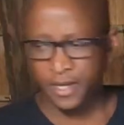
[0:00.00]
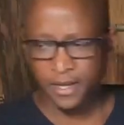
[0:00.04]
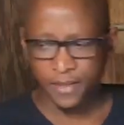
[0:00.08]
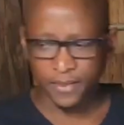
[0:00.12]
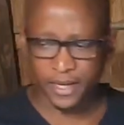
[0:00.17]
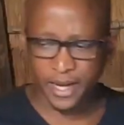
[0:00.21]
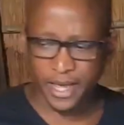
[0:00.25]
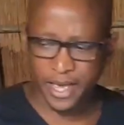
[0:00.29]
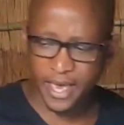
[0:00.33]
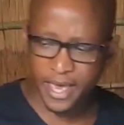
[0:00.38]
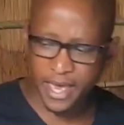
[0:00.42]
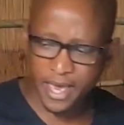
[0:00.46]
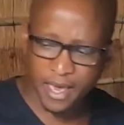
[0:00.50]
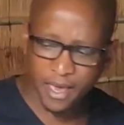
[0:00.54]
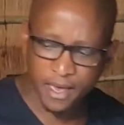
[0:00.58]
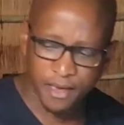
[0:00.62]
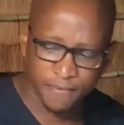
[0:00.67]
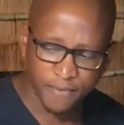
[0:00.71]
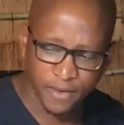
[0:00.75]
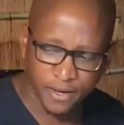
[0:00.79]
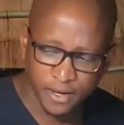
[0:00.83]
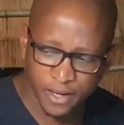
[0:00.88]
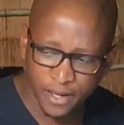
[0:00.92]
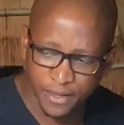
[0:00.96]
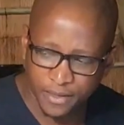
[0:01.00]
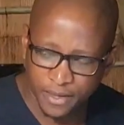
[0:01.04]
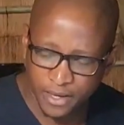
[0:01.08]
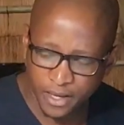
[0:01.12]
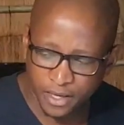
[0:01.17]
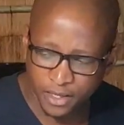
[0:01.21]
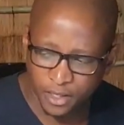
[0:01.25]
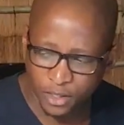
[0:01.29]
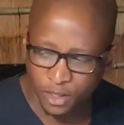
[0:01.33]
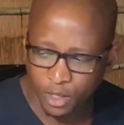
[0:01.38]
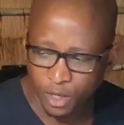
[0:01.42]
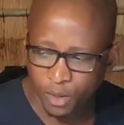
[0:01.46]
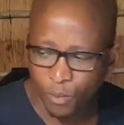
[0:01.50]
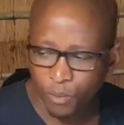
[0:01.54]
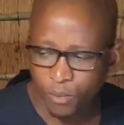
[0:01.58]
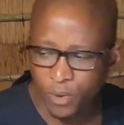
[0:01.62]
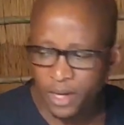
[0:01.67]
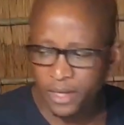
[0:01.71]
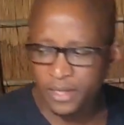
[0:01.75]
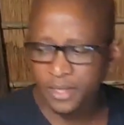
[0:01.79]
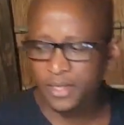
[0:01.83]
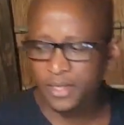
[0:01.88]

Then I have another, 1